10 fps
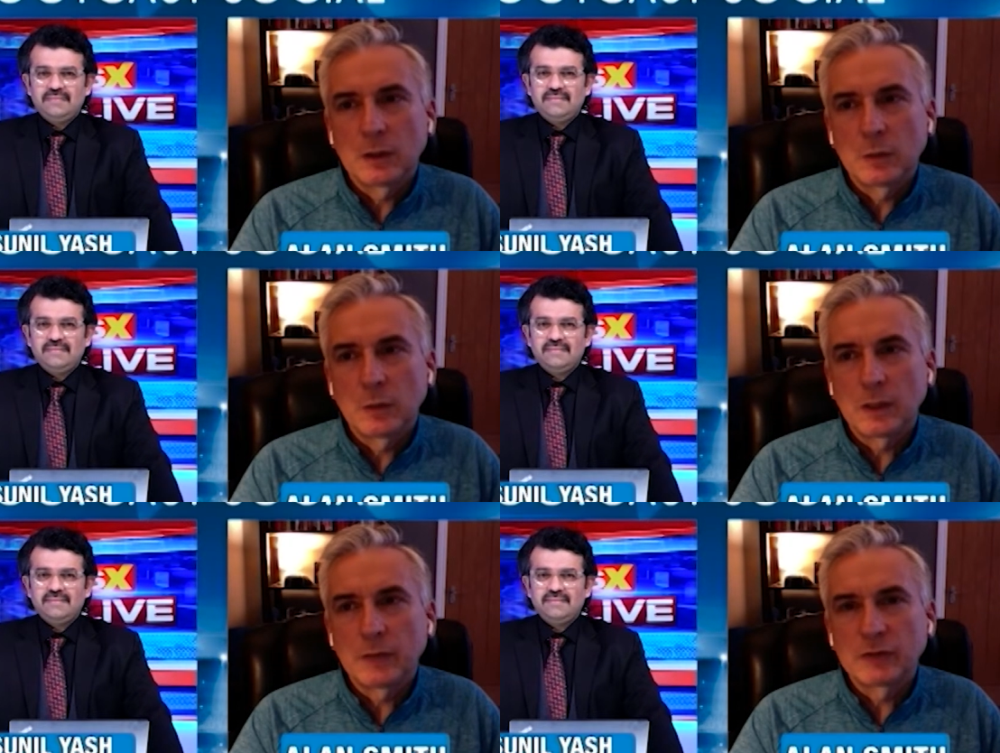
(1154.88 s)

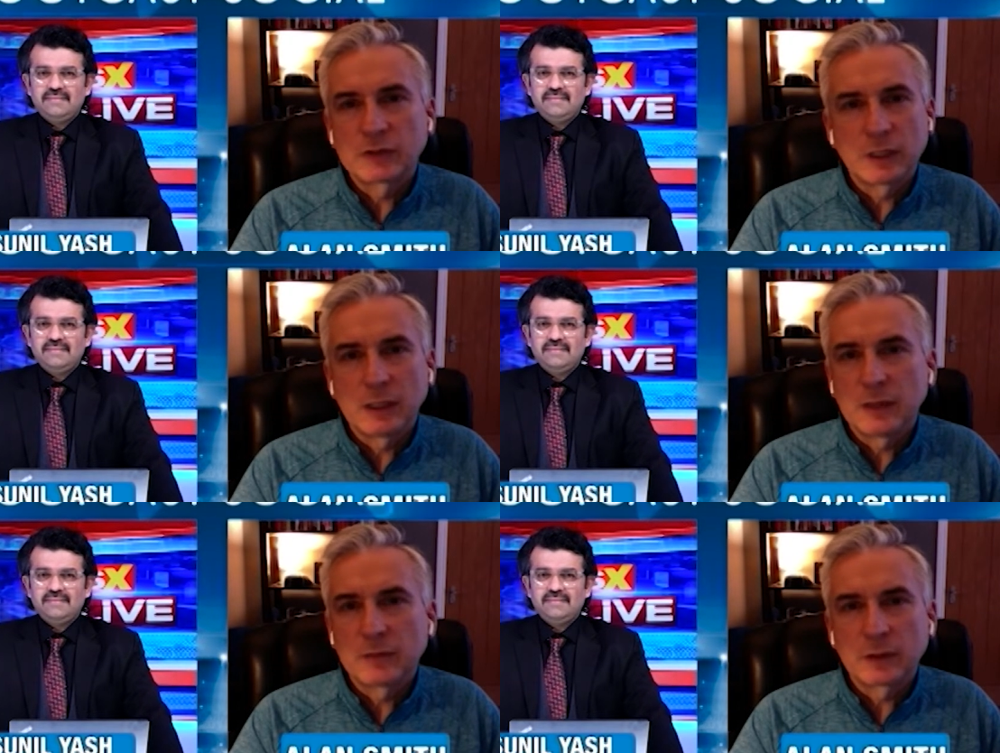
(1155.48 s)
Speaker 1: what you've
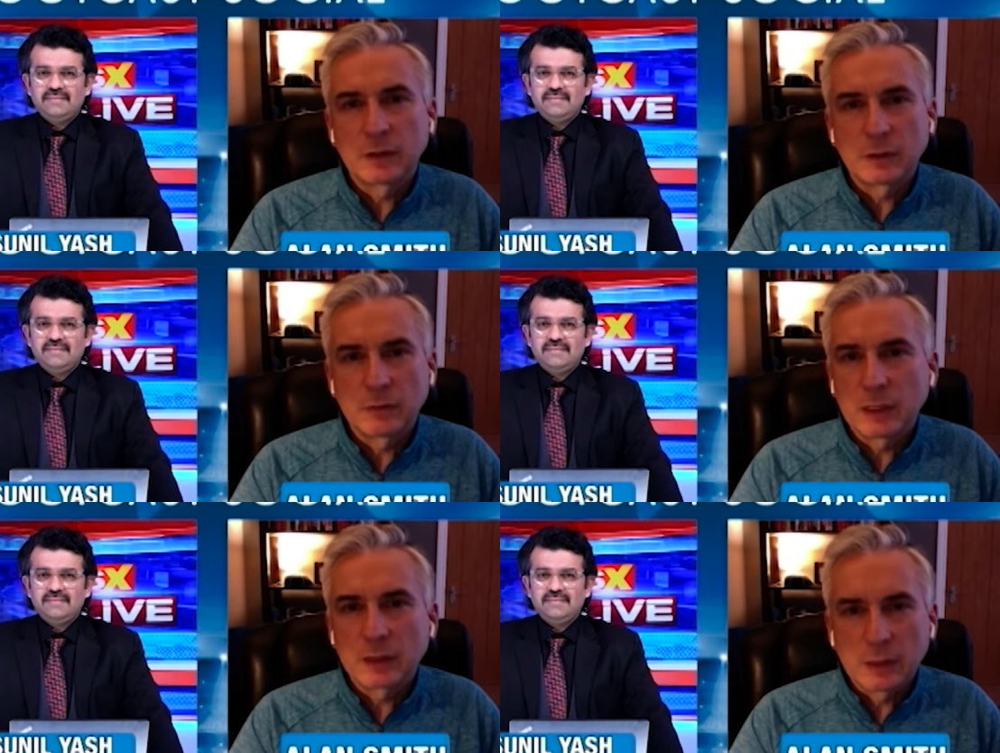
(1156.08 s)
received,
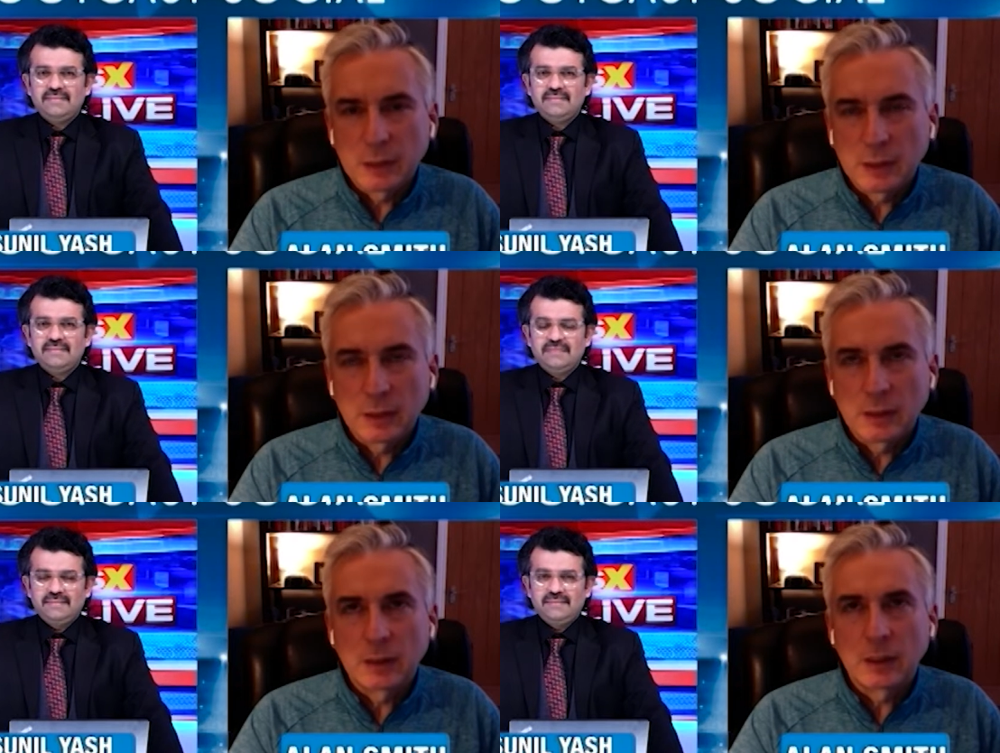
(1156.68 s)

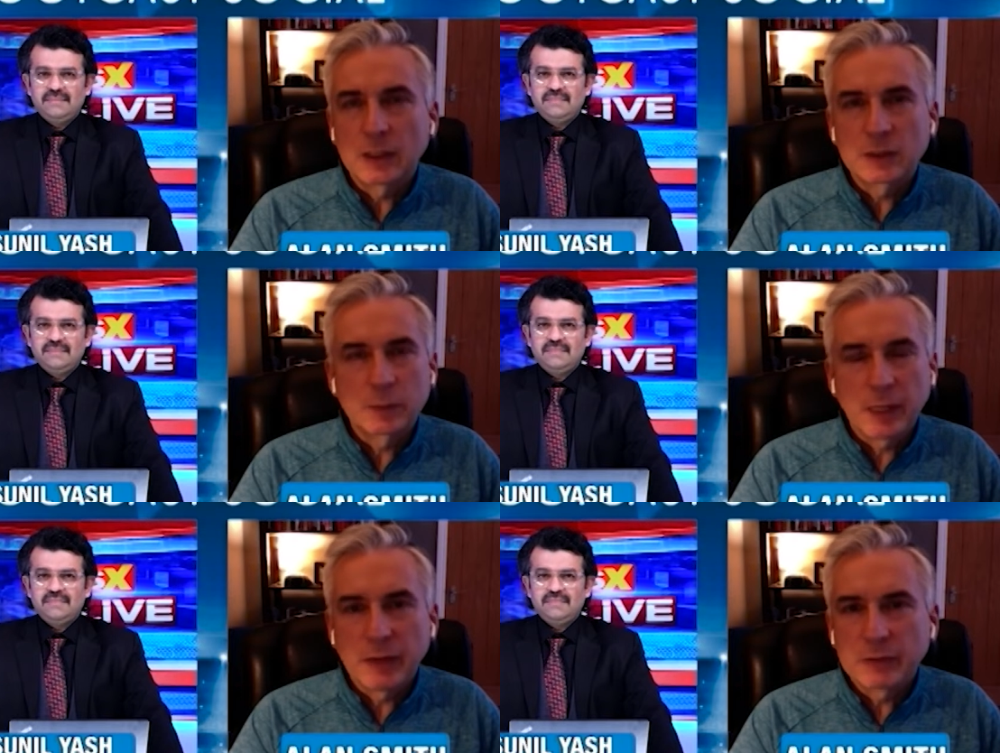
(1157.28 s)
the
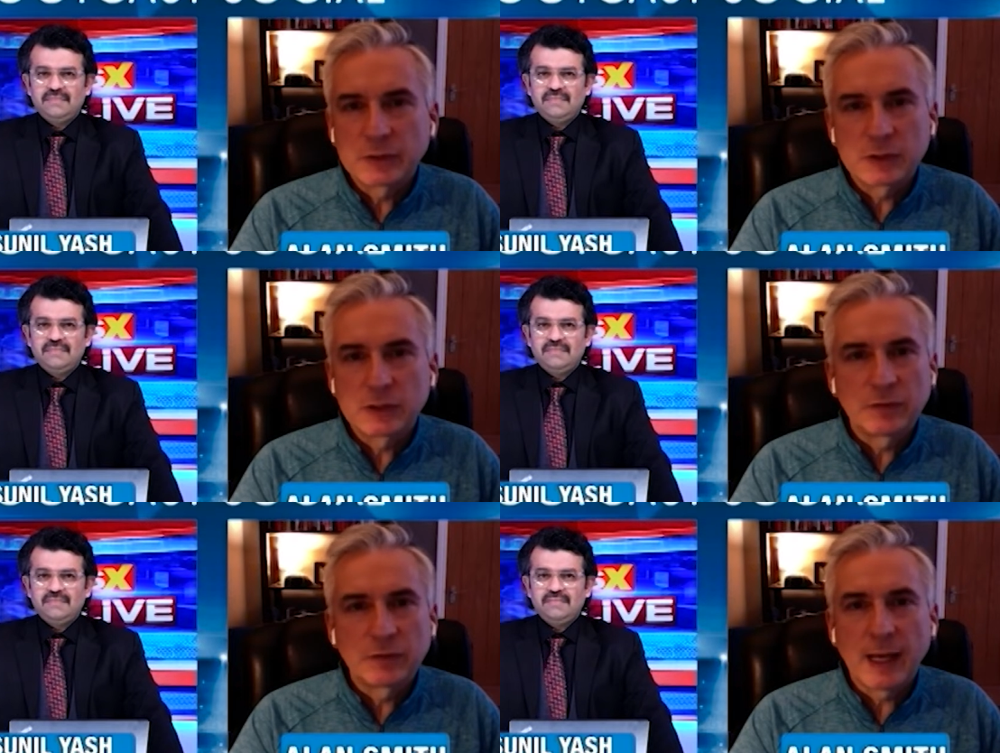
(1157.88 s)
experiences
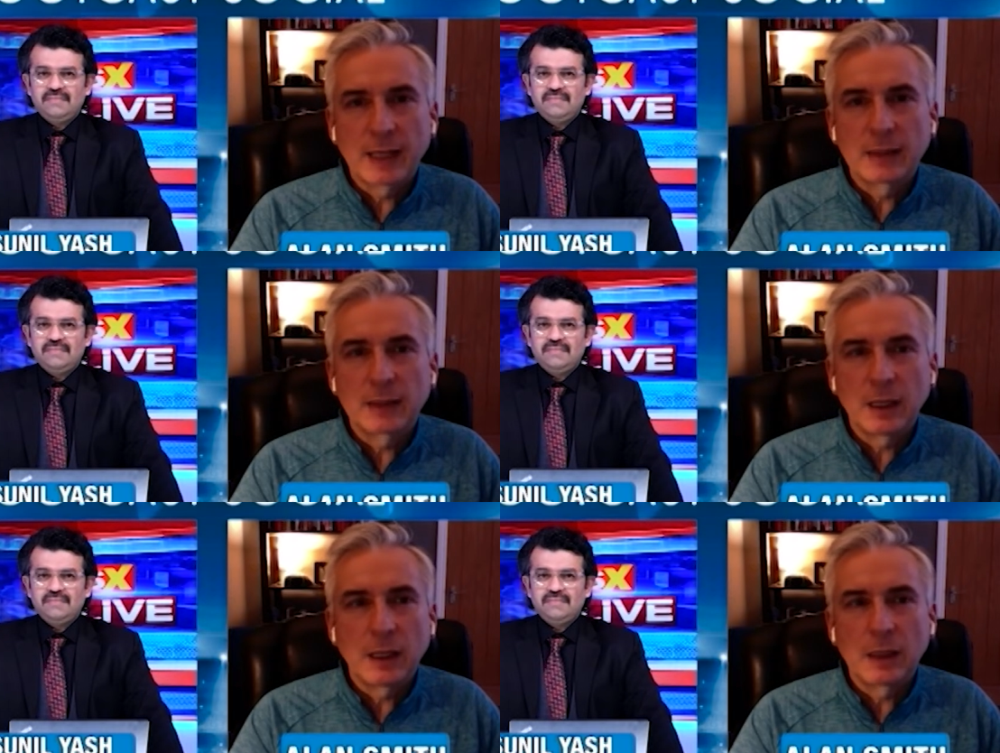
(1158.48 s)
you've had.
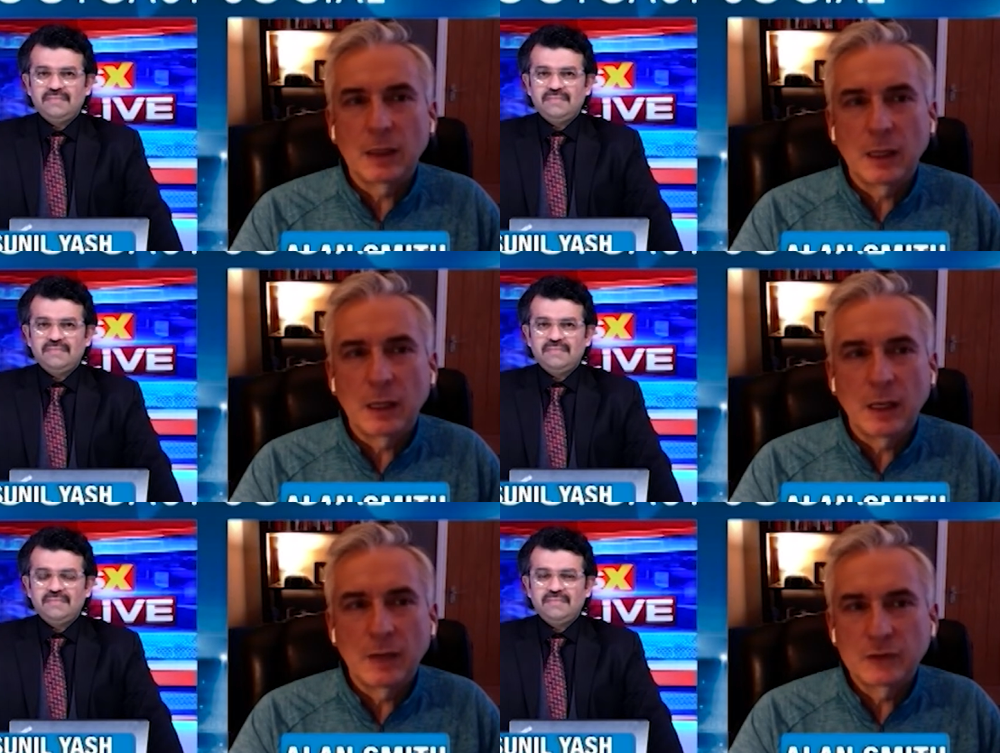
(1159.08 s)

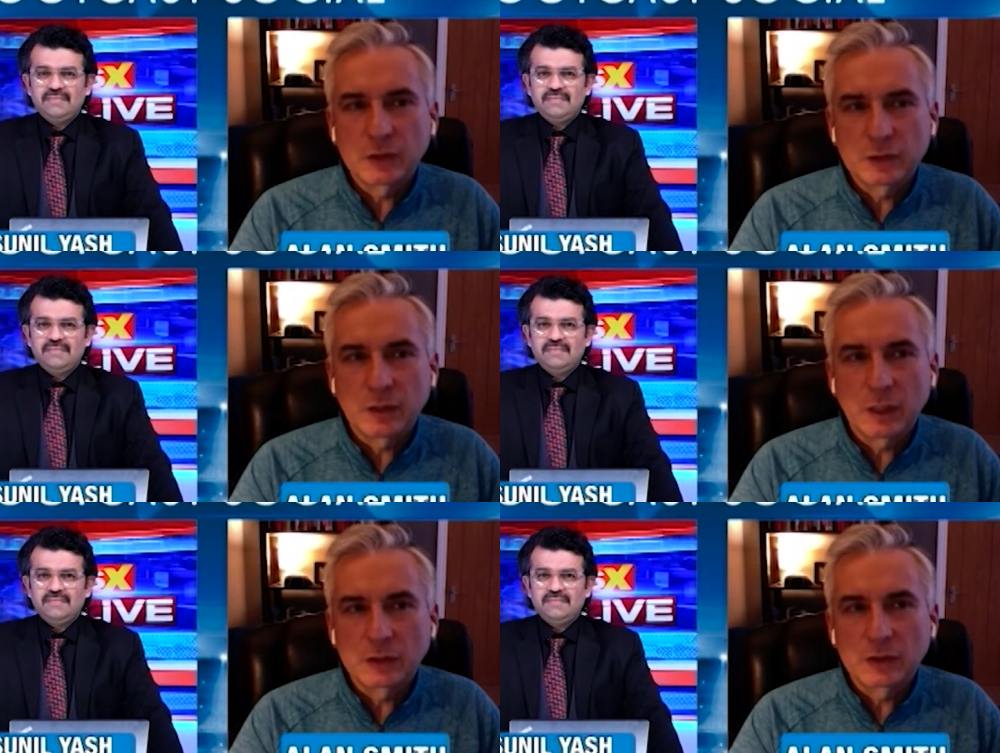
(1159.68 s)
I
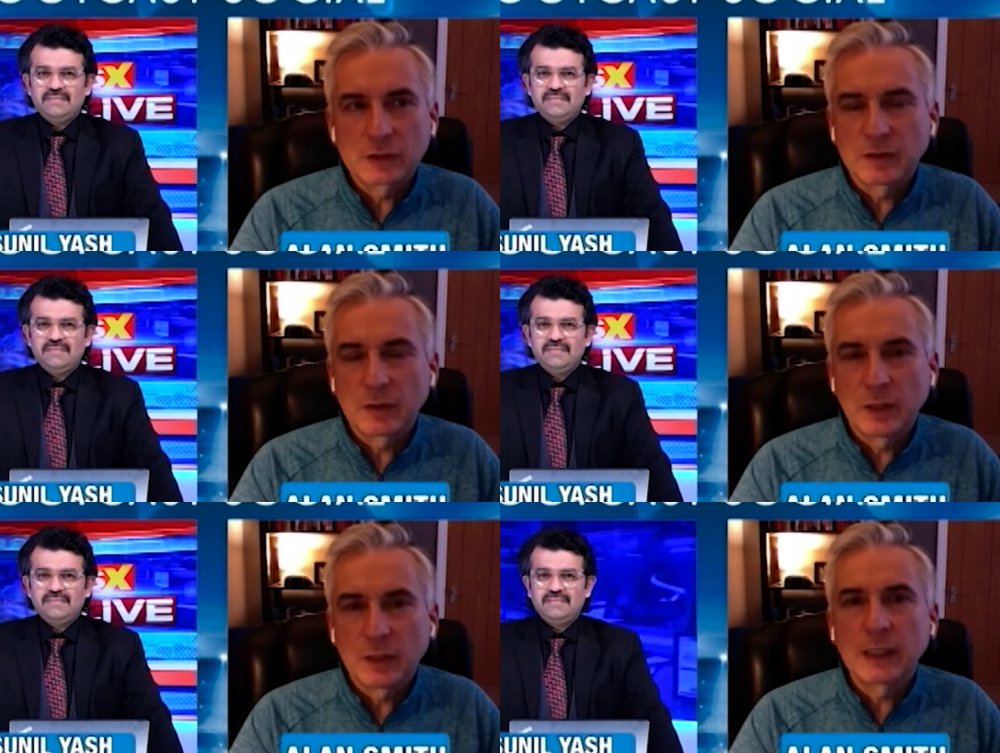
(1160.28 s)
just
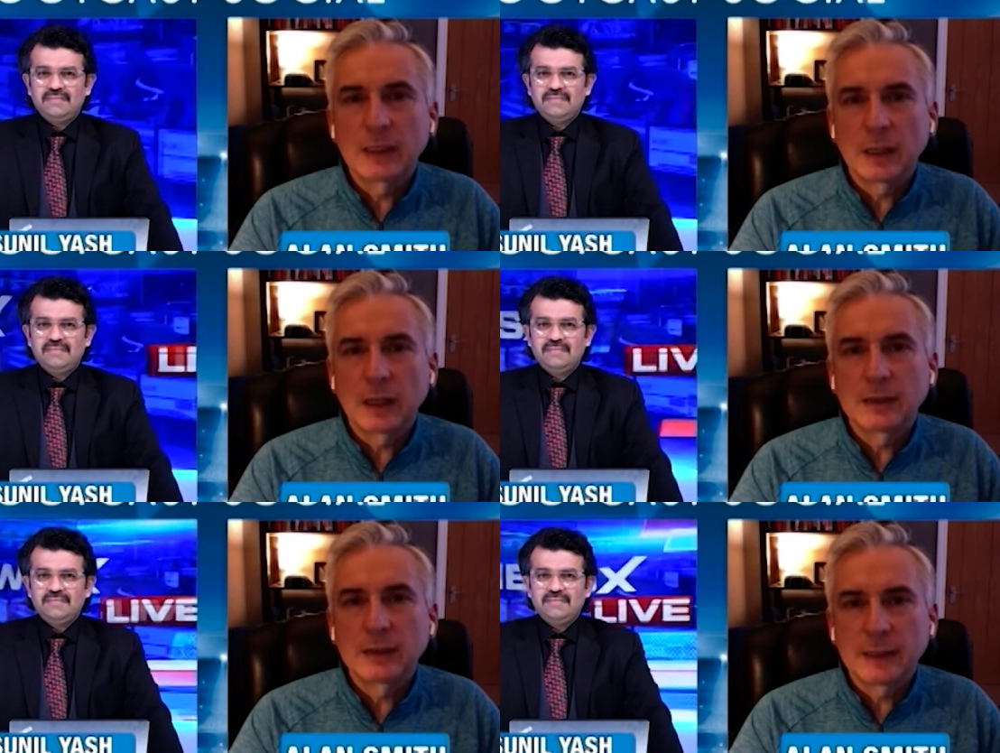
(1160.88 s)
feel lucky that
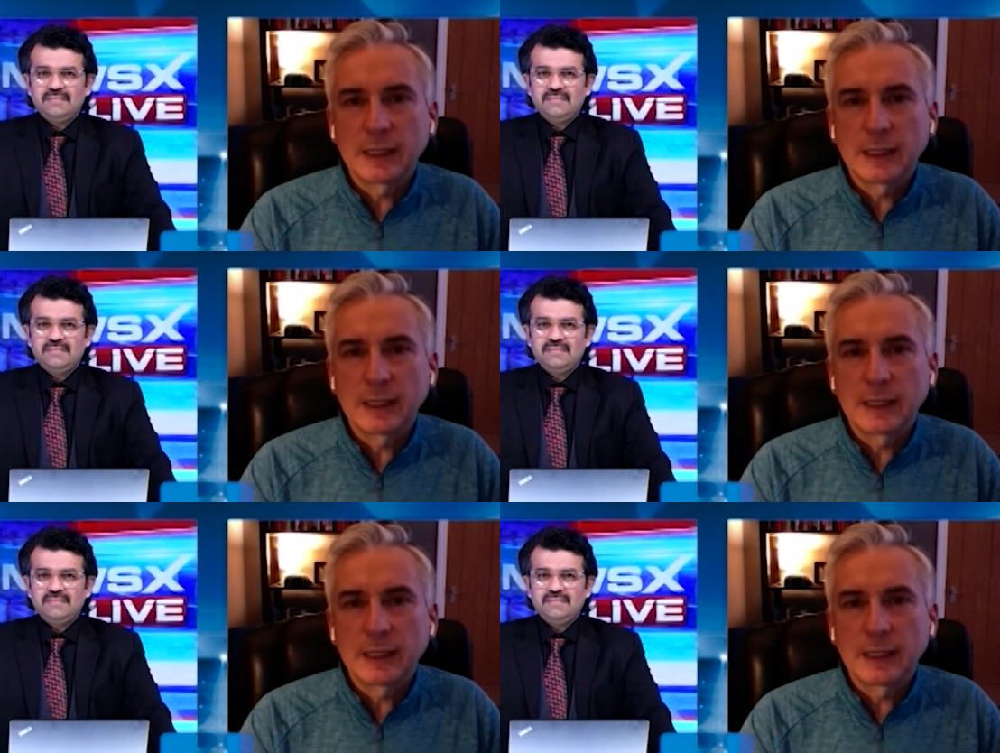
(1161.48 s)
I did